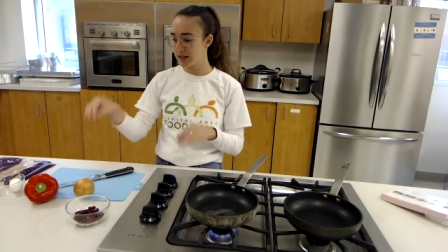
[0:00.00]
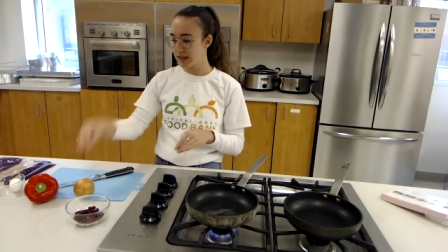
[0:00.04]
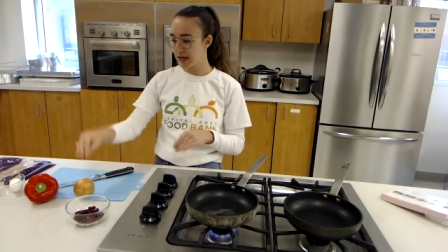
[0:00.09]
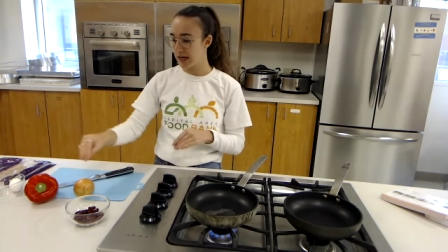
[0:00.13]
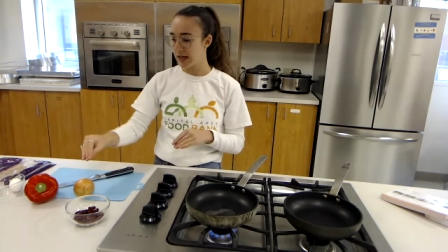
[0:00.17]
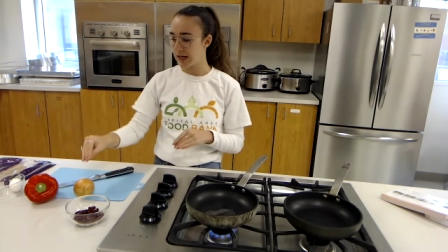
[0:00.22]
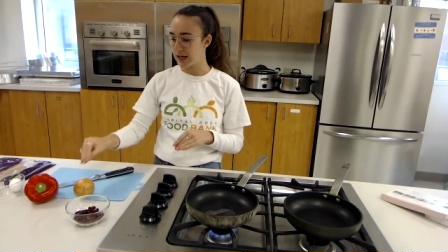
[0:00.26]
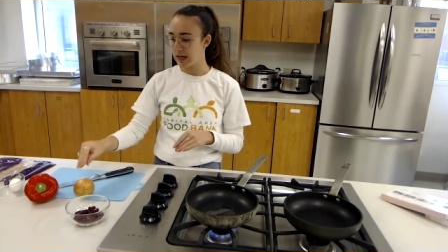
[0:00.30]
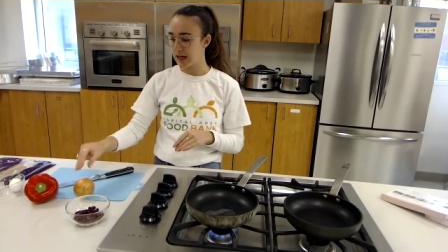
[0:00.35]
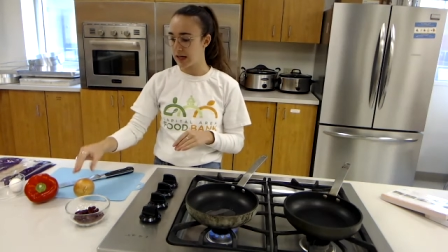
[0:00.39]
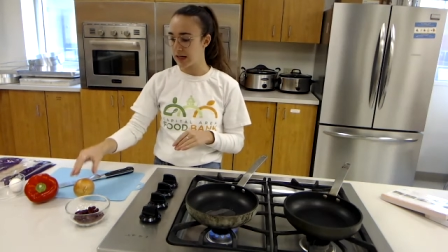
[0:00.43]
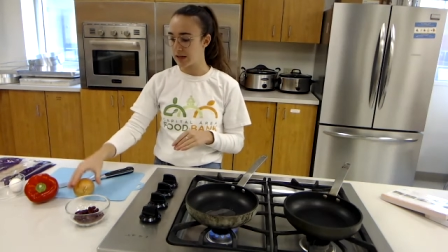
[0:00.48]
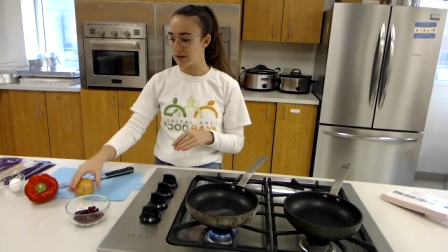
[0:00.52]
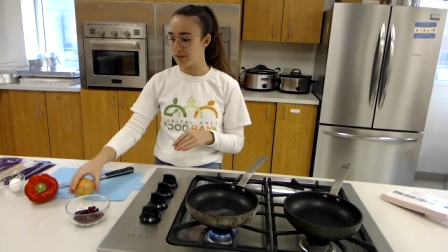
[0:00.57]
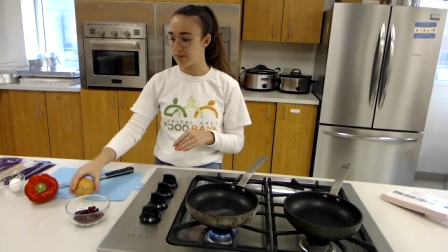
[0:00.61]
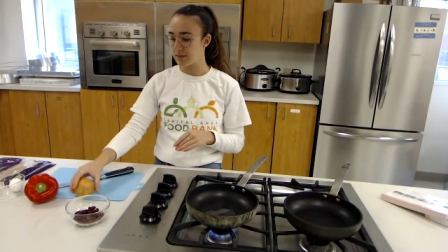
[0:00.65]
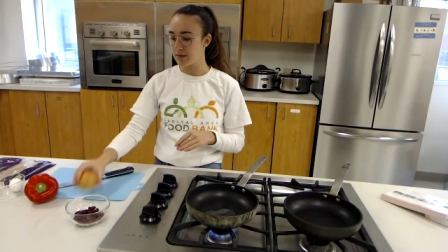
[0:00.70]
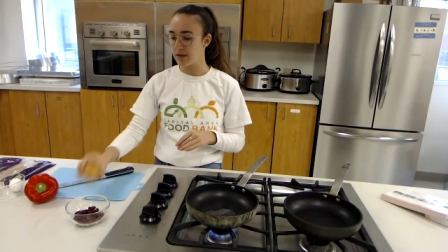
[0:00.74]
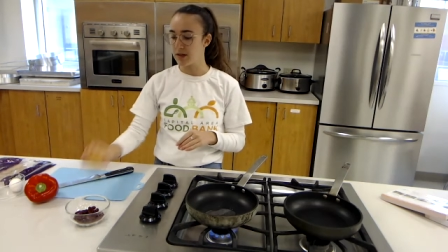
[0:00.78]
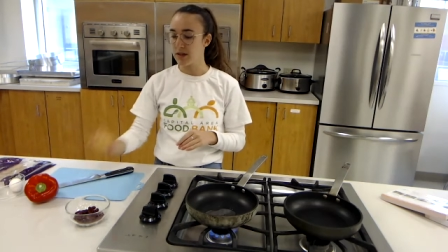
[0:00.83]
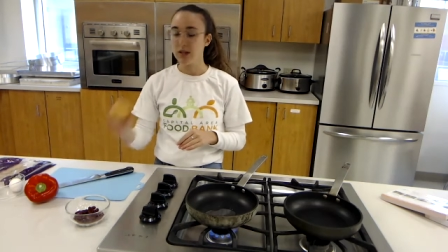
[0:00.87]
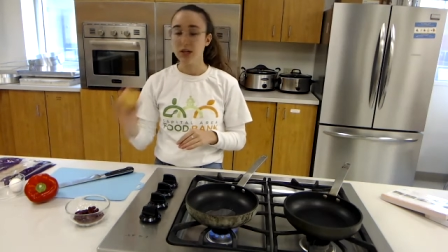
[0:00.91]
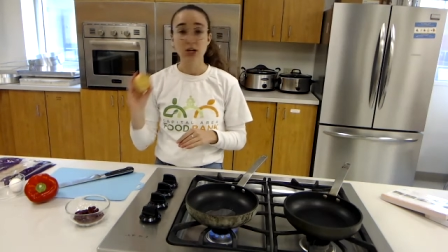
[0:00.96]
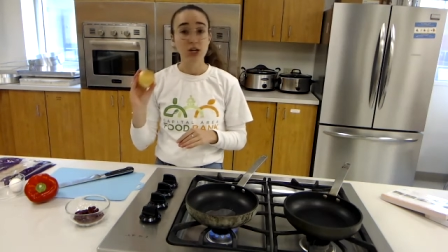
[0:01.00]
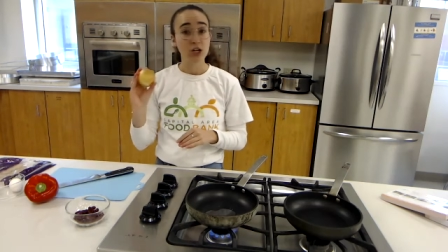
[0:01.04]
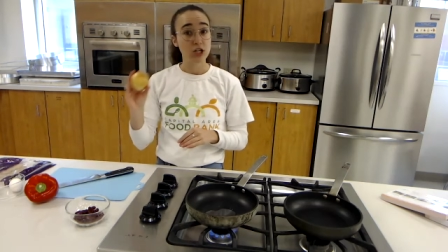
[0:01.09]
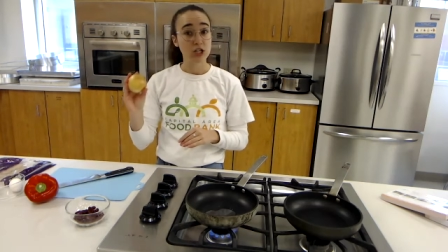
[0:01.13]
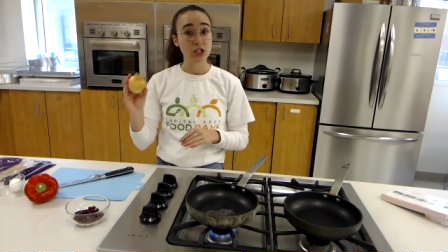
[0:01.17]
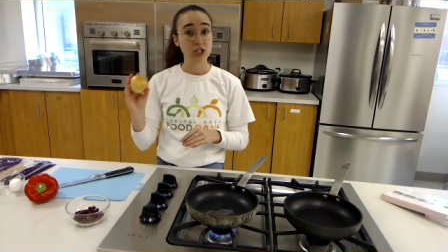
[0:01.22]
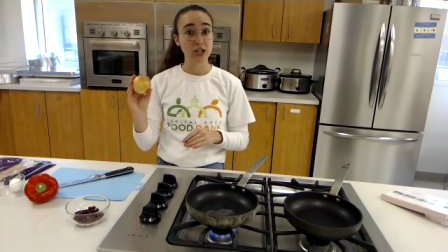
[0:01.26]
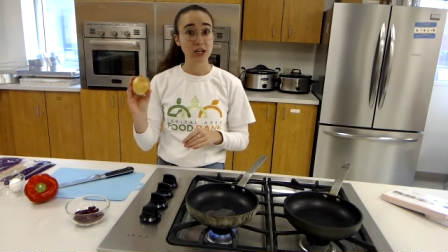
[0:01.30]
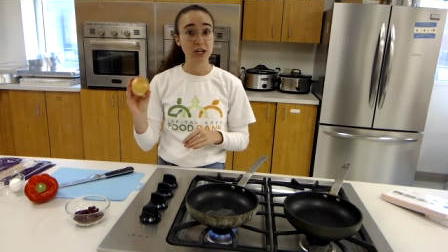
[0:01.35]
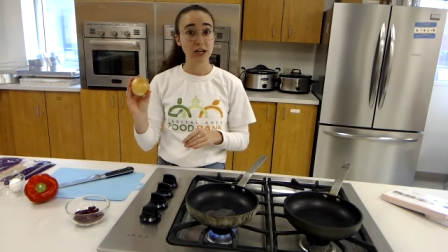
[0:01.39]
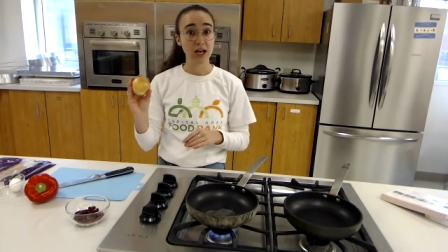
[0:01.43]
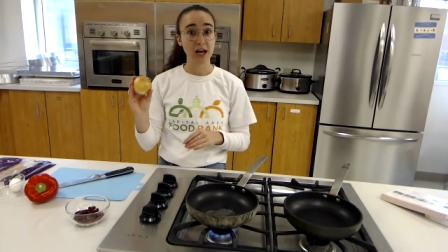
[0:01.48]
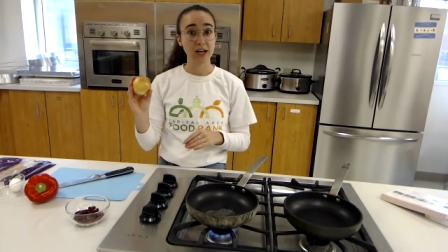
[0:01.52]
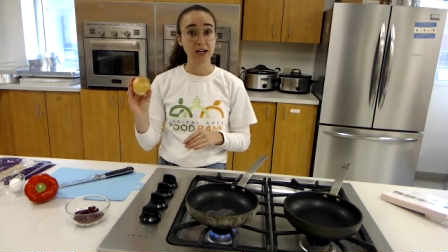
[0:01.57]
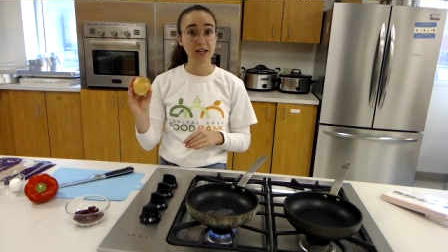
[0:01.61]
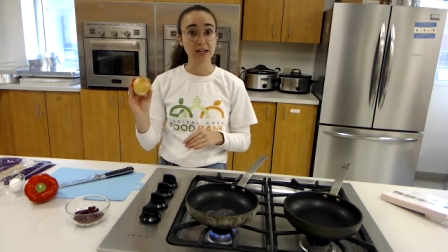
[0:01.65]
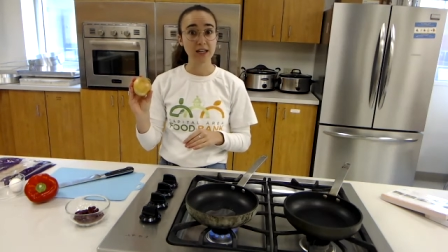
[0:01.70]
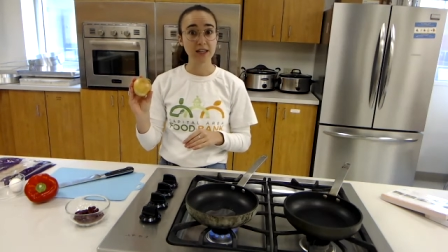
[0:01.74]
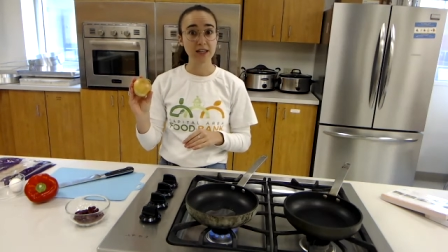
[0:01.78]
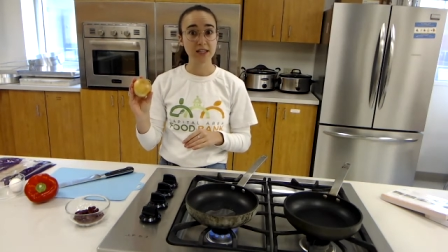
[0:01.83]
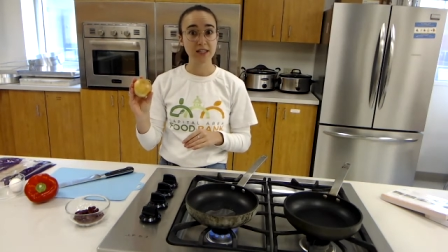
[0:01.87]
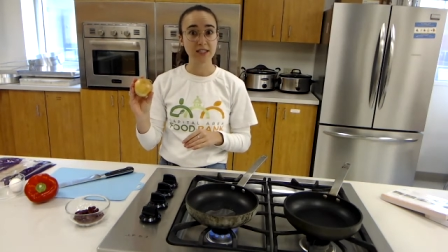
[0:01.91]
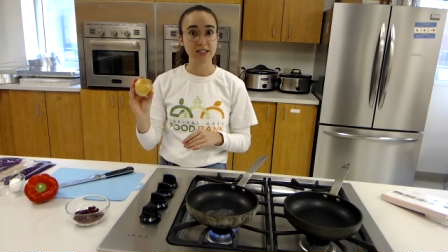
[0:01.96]
get to
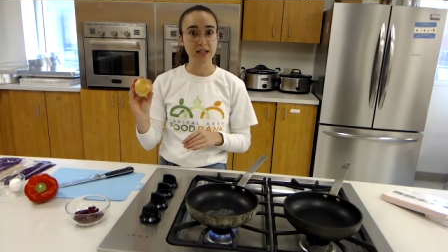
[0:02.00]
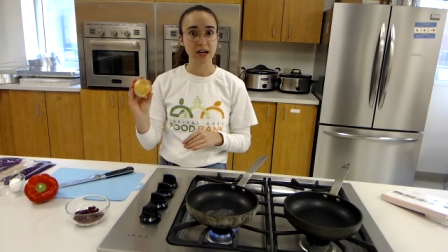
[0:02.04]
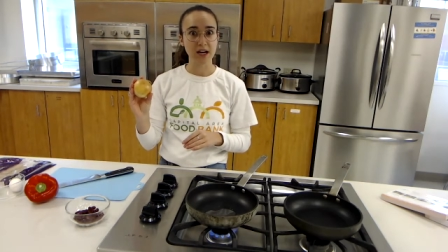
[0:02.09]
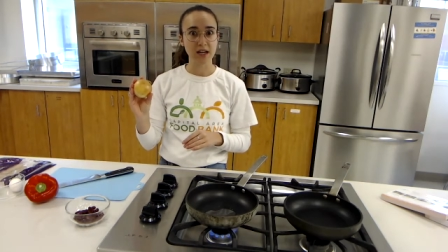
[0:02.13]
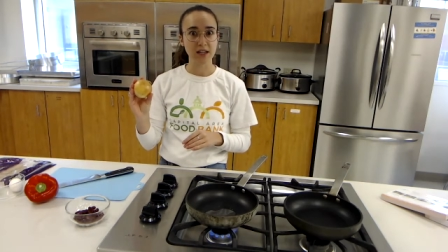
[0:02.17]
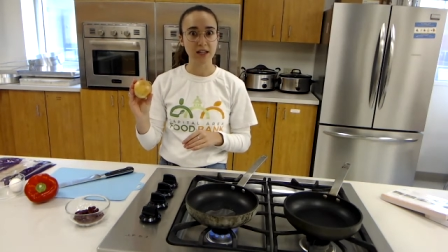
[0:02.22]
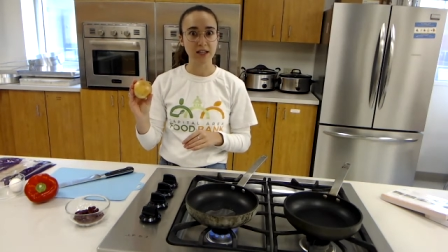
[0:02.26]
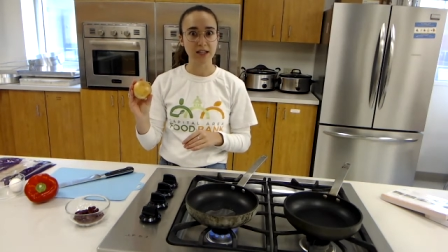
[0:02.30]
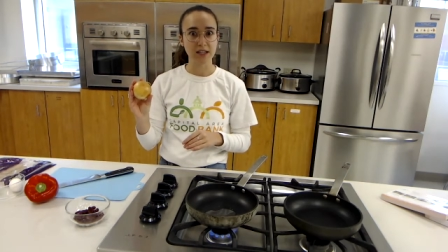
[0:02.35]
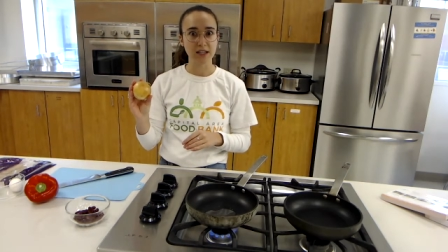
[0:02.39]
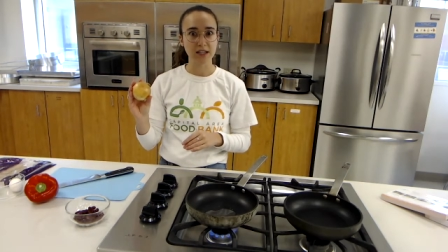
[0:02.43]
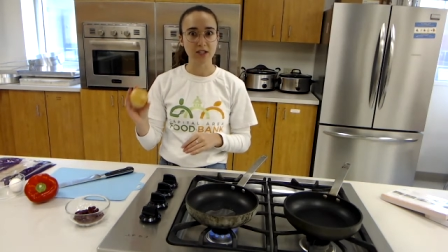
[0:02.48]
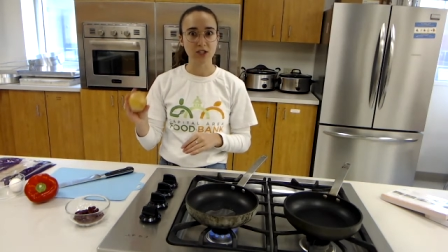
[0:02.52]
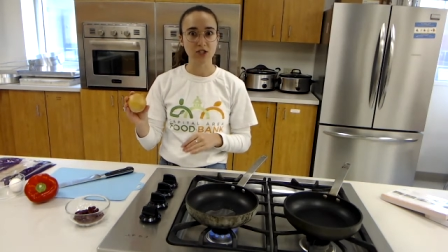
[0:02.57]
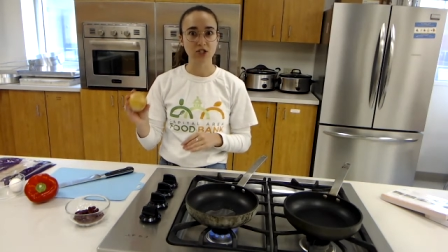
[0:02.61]
cutting this onion.